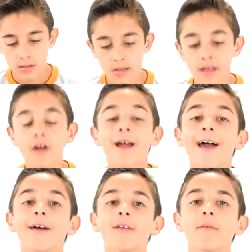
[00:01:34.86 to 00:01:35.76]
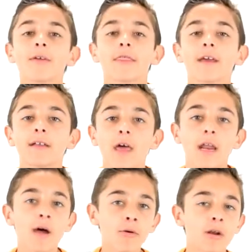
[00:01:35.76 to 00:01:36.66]
So here I have everything laid
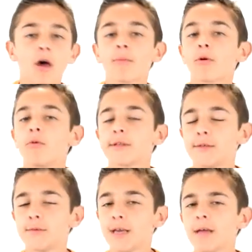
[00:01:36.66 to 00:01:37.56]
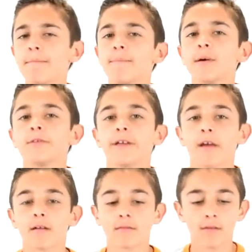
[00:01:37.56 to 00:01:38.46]
out, and I'm going to get
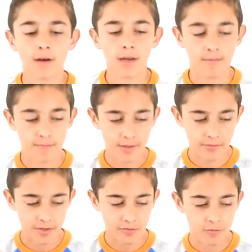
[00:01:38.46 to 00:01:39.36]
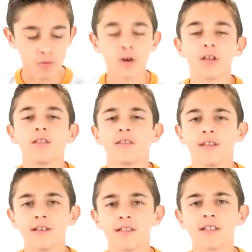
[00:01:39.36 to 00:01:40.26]
building. I'm gonna build its organs
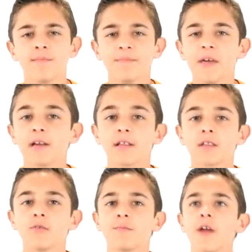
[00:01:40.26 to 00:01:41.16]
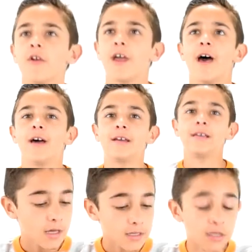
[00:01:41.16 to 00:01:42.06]
into something superior.
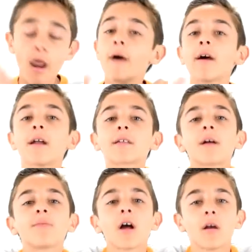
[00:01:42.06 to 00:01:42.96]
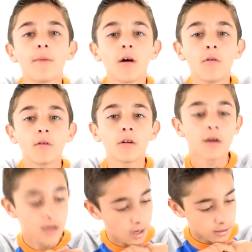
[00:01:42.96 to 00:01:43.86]
So now we're gonna stop talking about
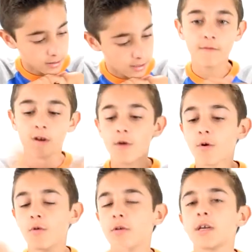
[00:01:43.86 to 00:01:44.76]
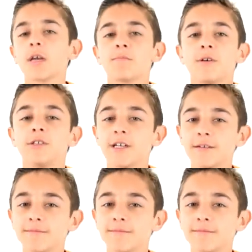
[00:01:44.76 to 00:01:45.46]
guts, and now we're going to get building.